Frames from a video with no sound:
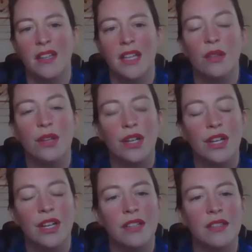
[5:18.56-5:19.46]
They
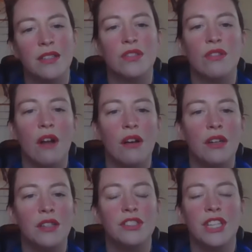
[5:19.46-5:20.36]
learn,
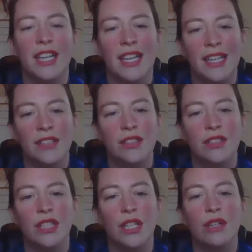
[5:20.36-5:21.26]
struggle, change,